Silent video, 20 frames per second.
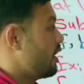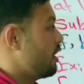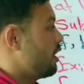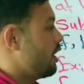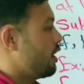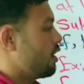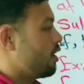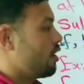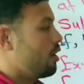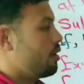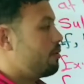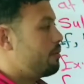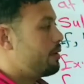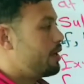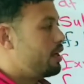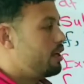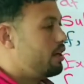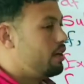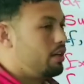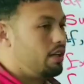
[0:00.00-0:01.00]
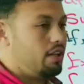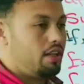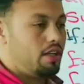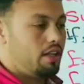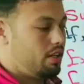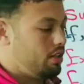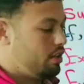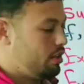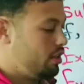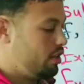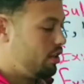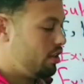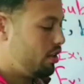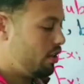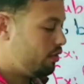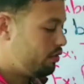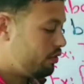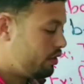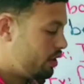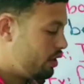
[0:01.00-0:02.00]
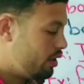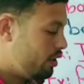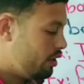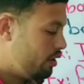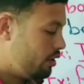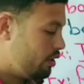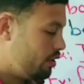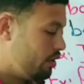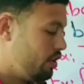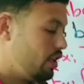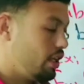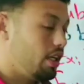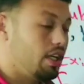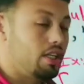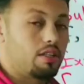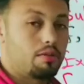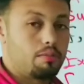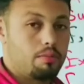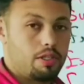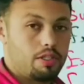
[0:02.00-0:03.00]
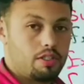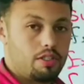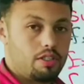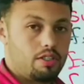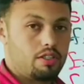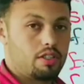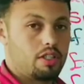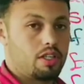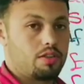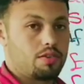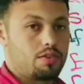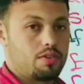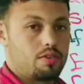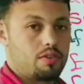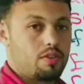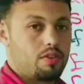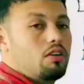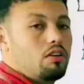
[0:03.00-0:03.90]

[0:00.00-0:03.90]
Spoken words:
a comma after independent clause.